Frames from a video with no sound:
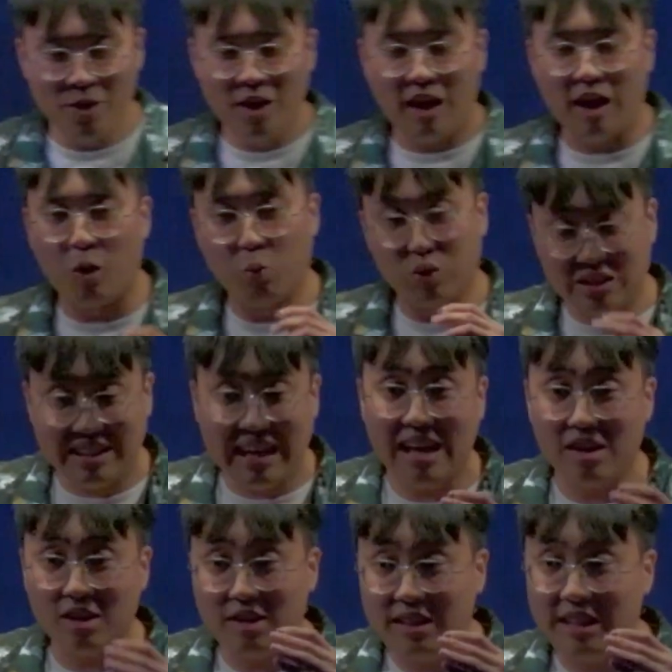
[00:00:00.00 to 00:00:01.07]
would get
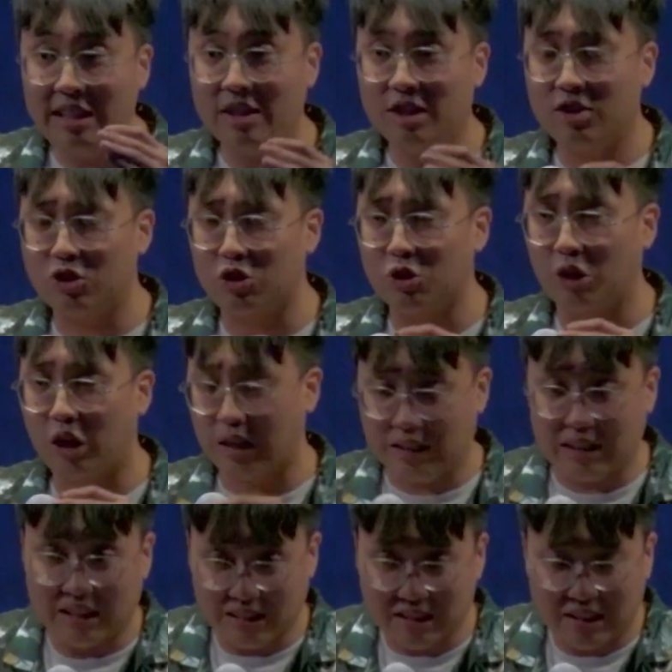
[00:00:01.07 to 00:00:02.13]
the teens to,
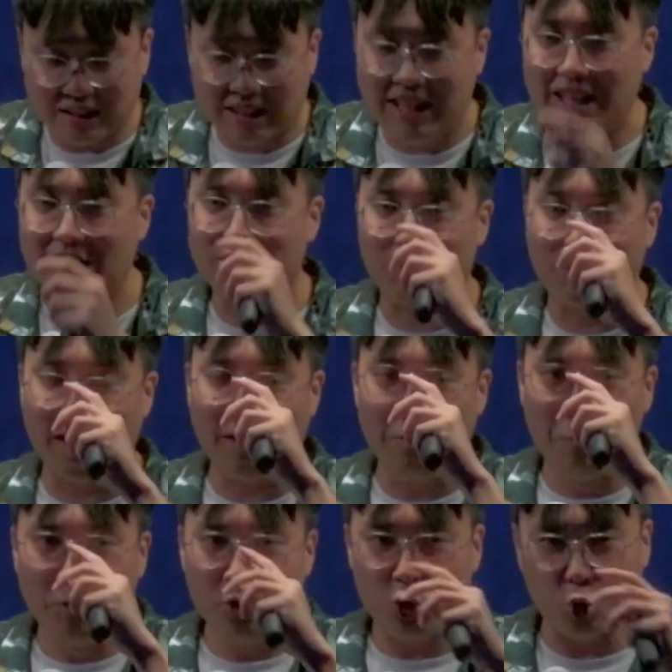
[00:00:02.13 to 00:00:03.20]
the kids, right,
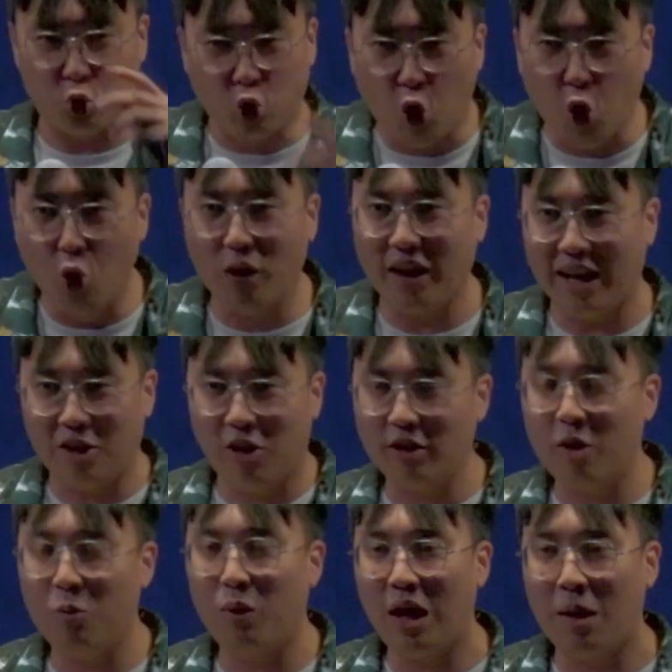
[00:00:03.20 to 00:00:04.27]
to cook and all
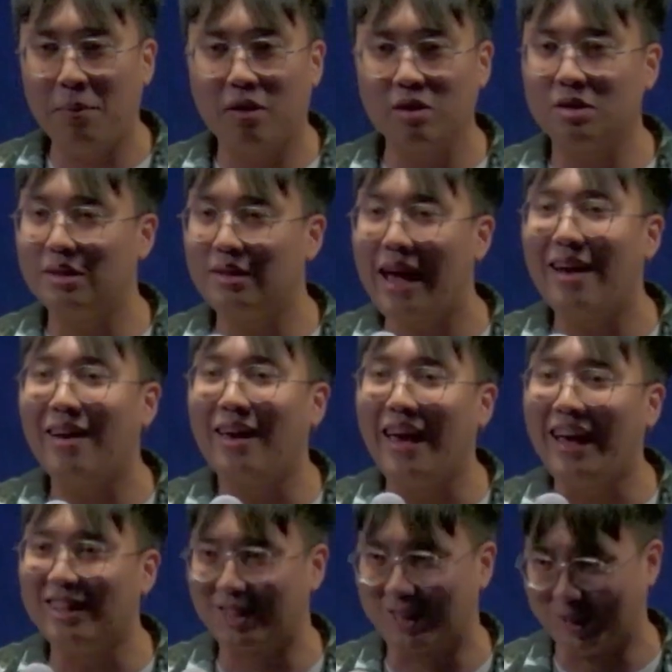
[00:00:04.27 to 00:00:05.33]
that. Why? Because the dad
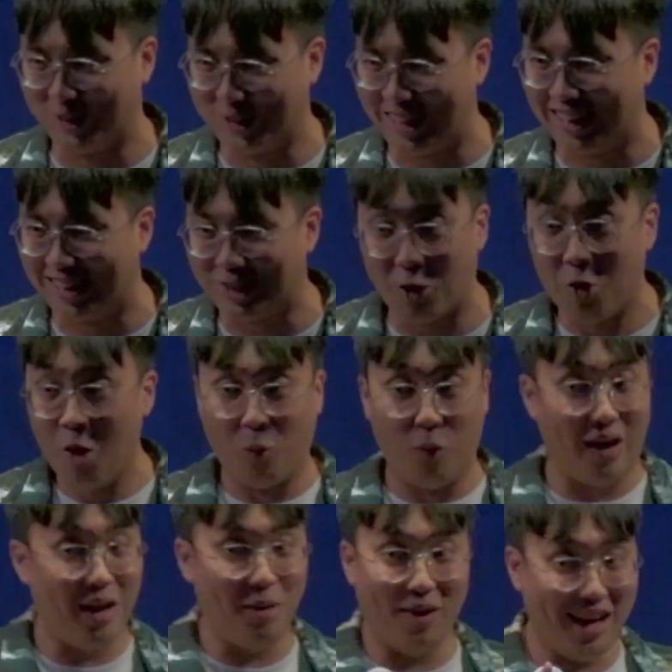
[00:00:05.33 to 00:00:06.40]
hates cooking. So
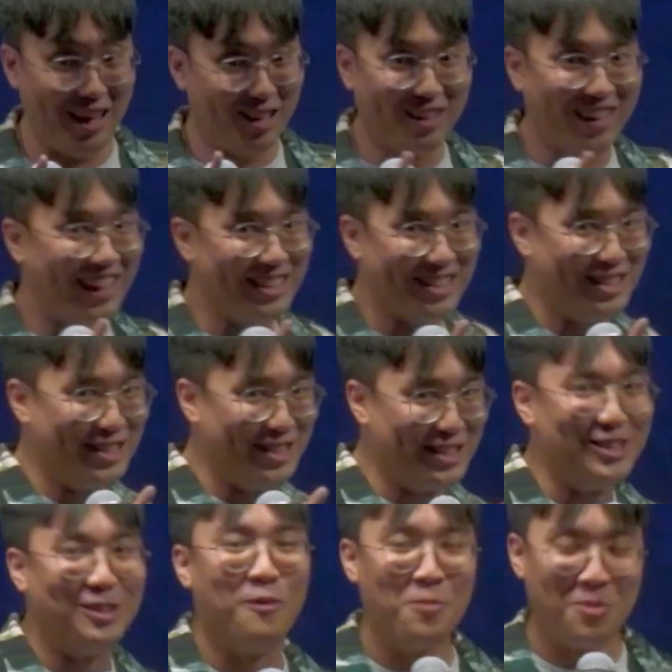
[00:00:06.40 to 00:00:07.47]
whatever I don't like to
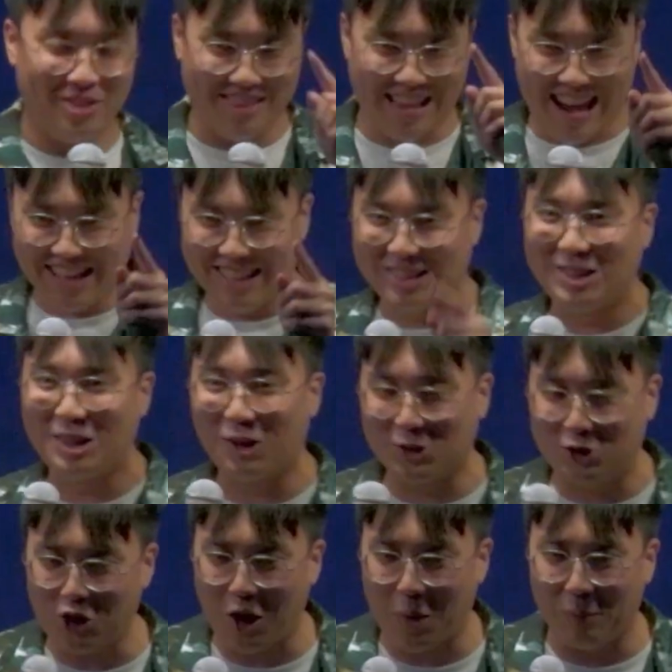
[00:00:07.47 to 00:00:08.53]
do, that is your
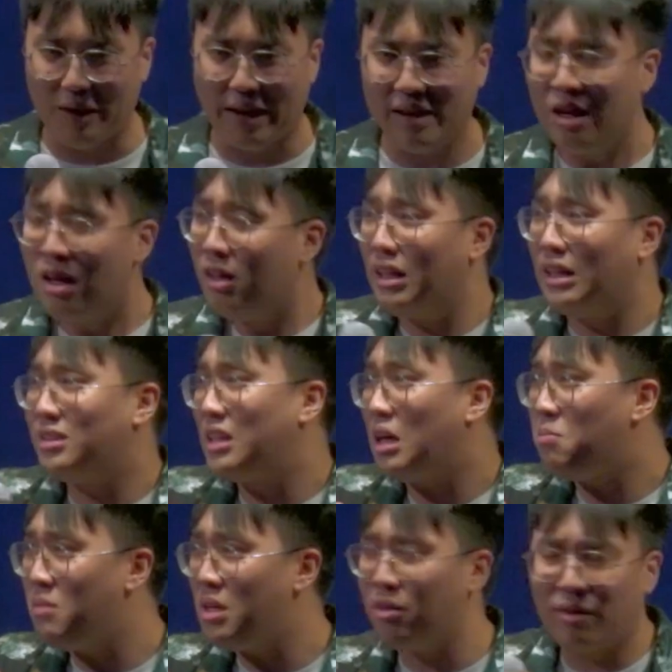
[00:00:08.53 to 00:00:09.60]
job, right? Does that
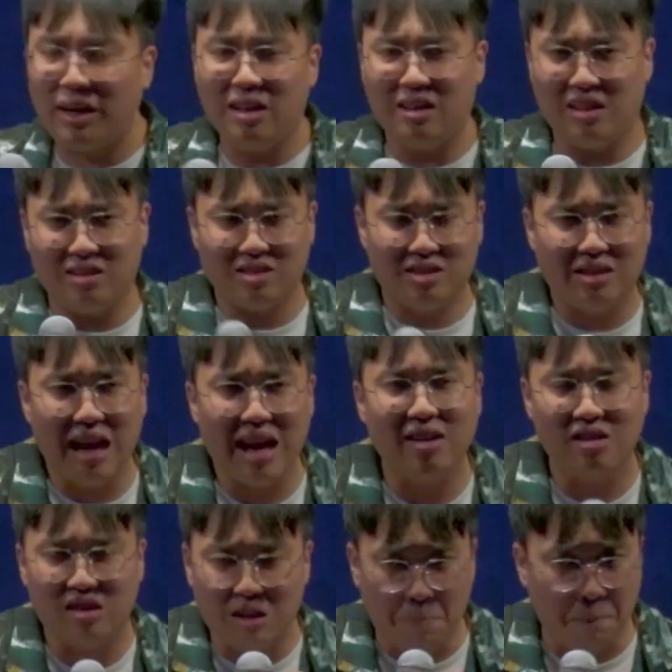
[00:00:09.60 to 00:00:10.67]
mean, right, is
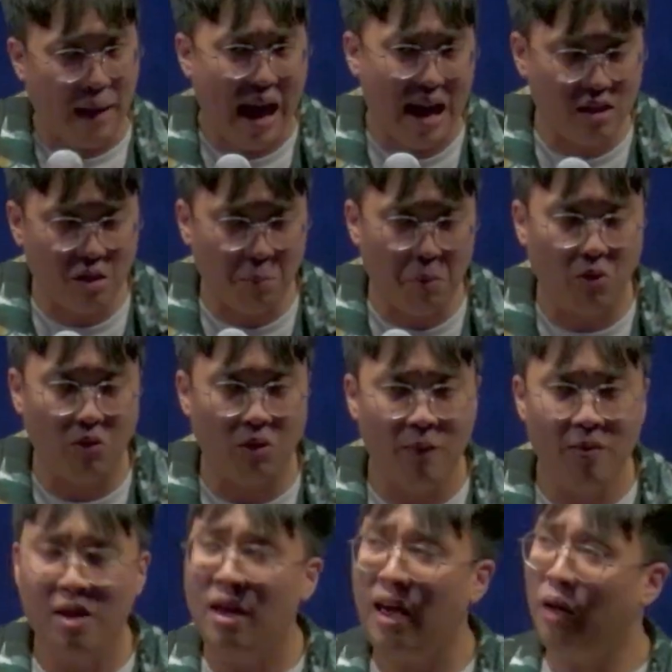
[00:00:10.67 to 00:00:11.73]
that dependable?
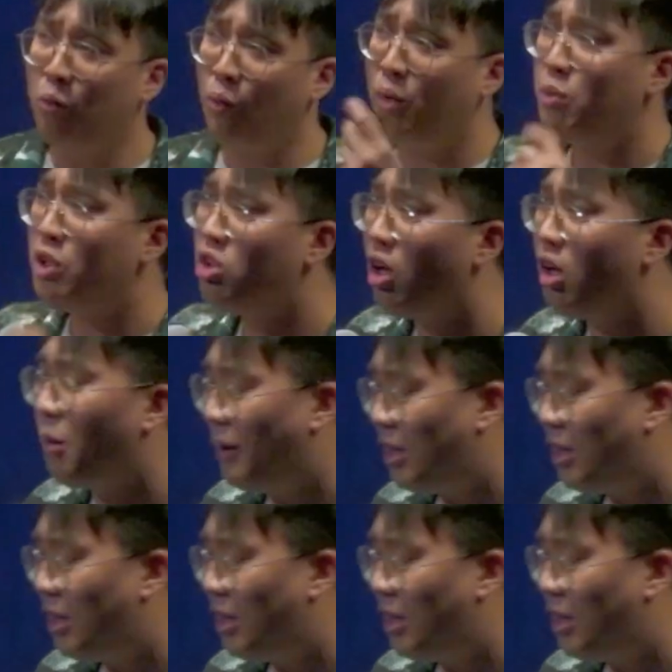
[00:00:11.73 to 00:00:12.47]
And when we talk about